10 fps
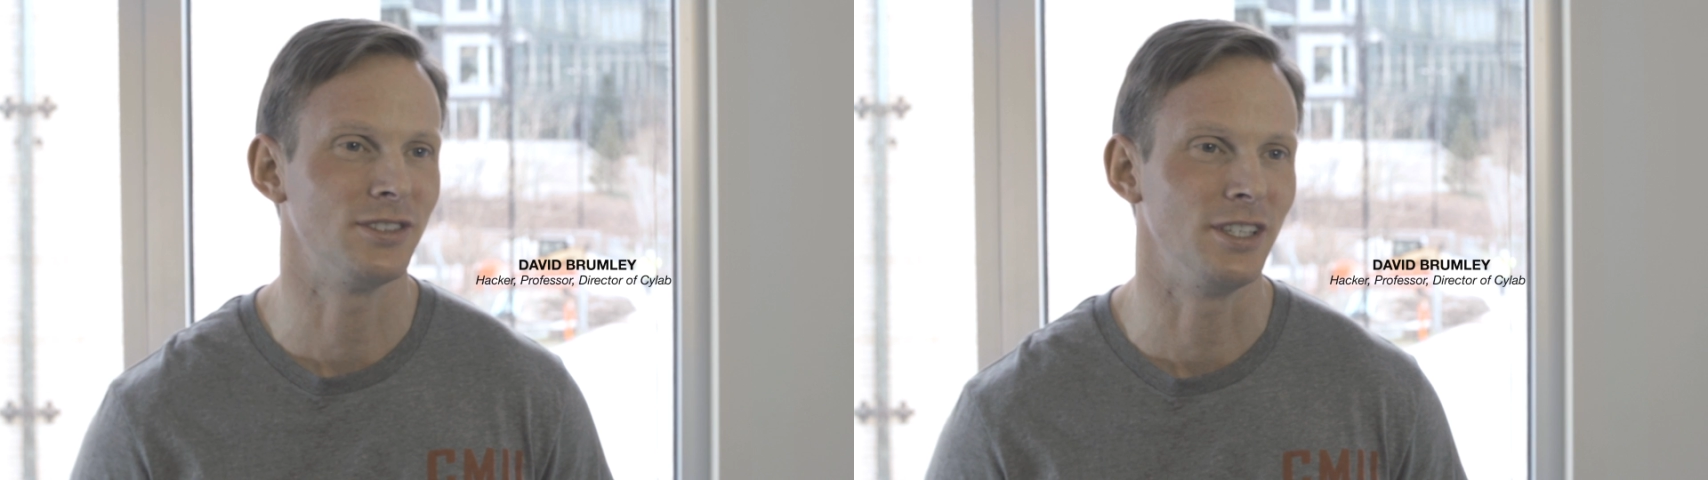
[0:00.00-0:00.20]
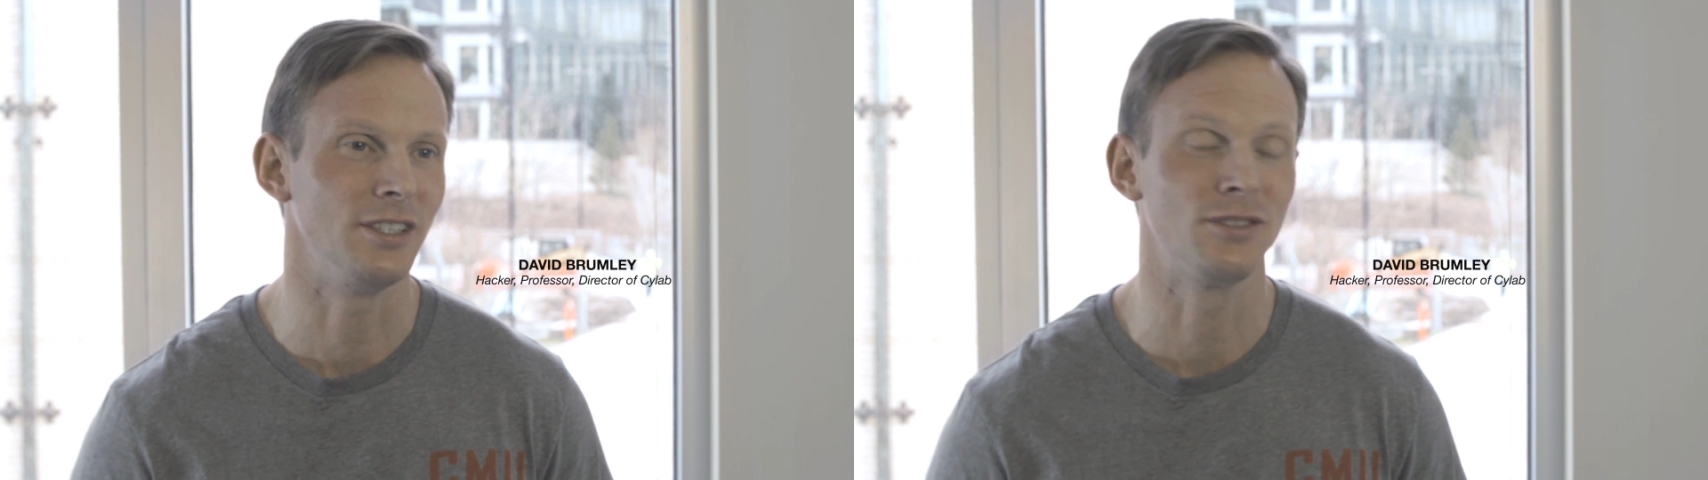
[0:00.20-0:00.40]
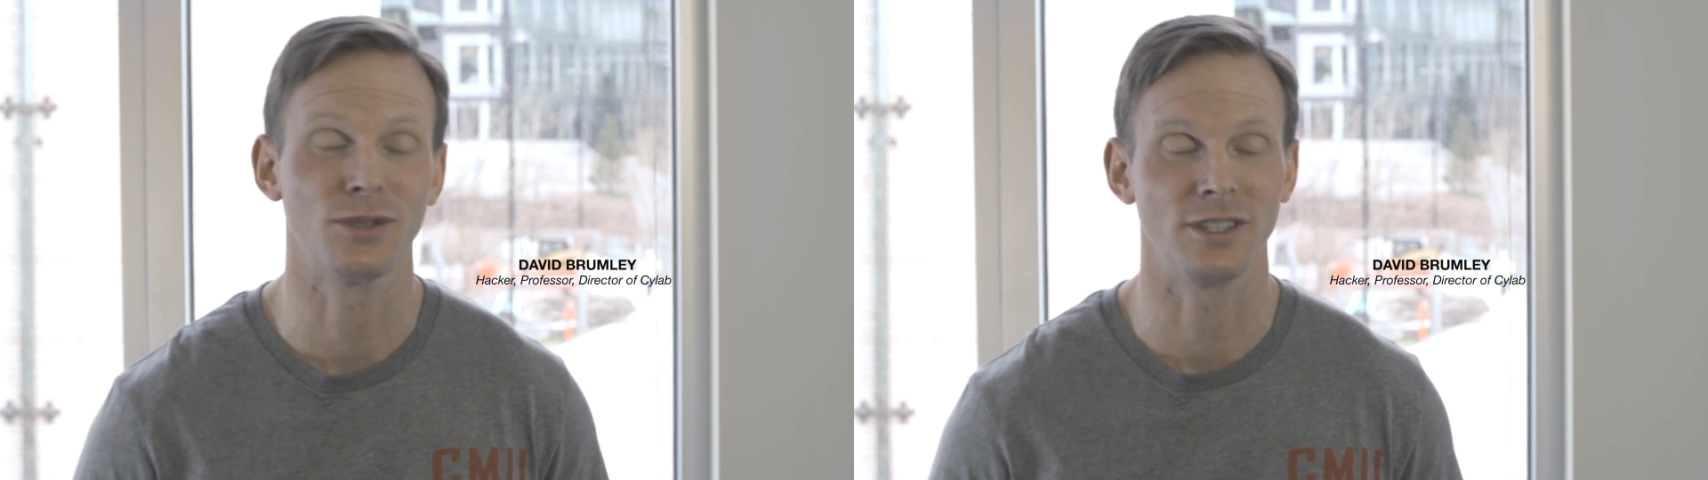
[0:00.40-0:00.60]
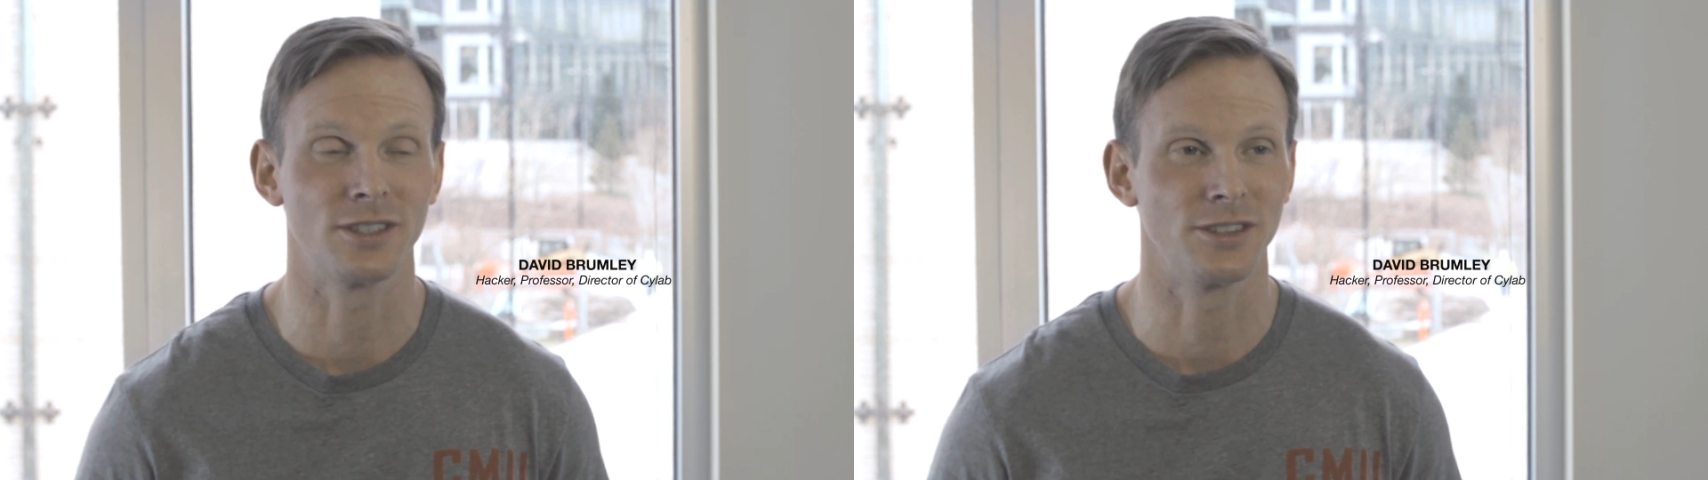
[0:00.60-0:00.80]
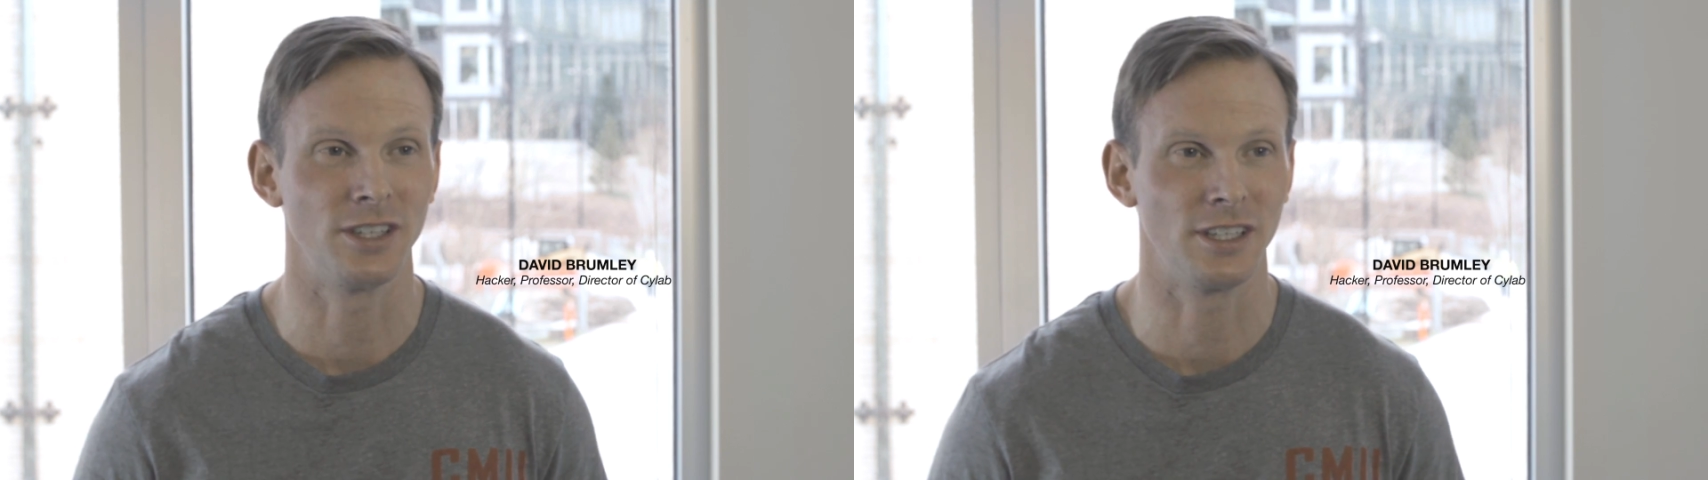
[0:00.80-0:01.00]
need
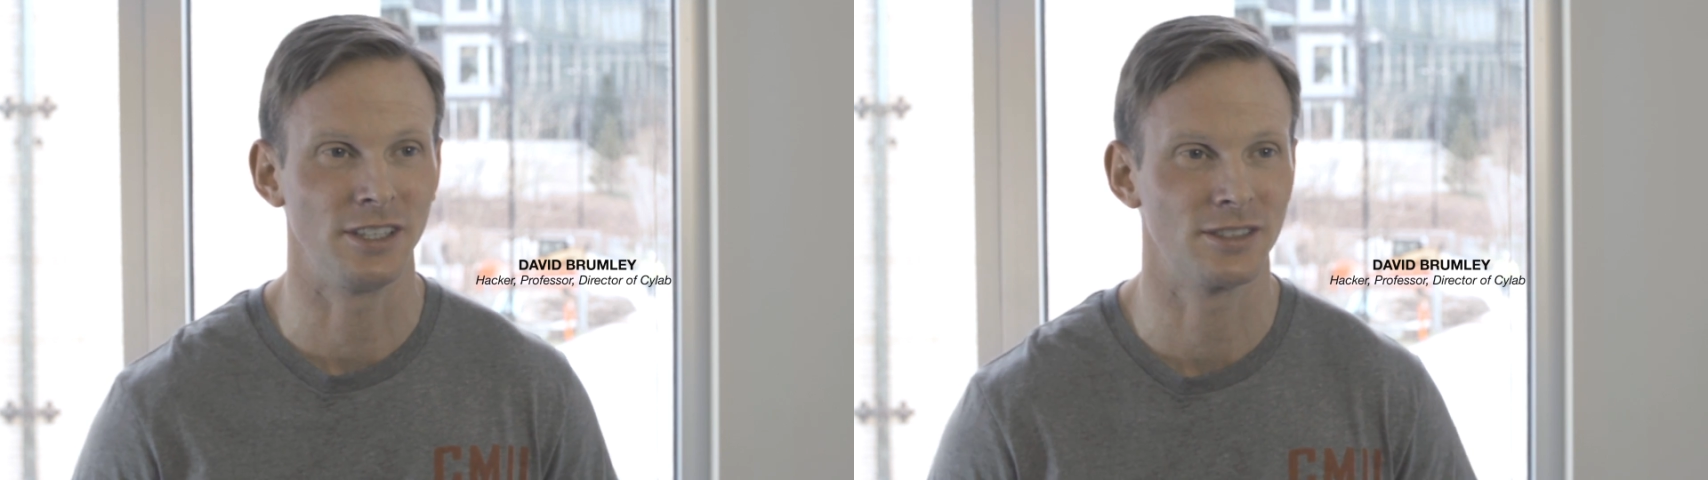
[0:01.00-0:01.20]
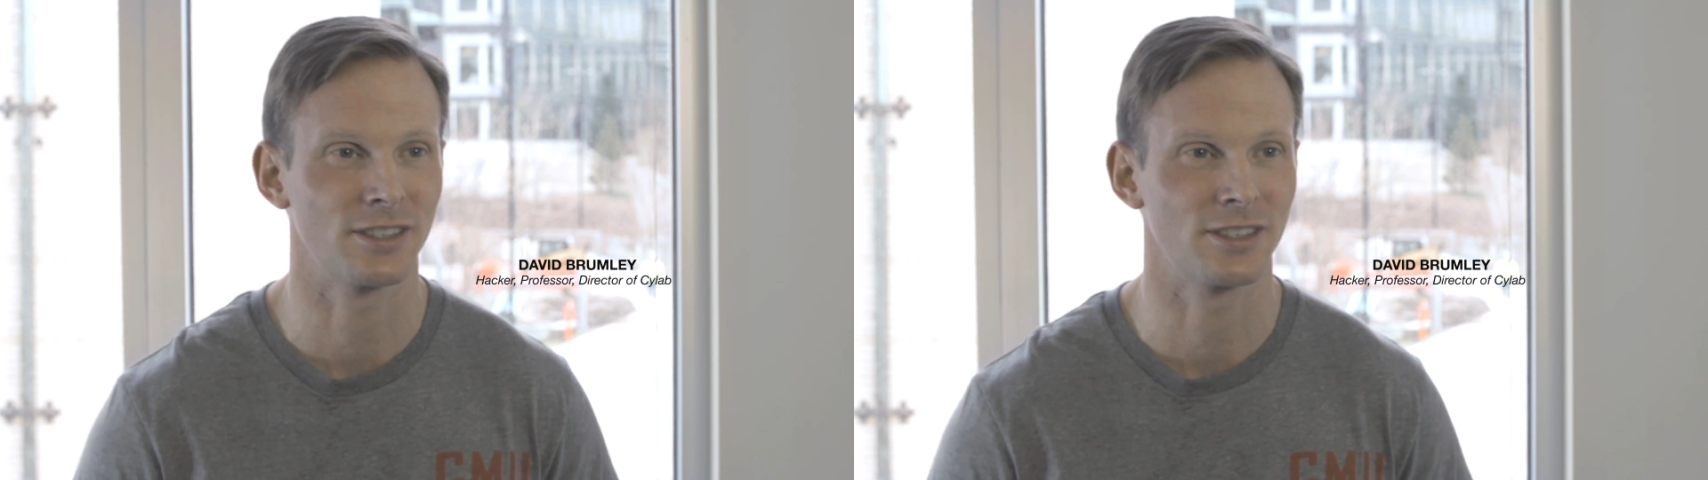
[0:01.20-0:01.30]
critical thinking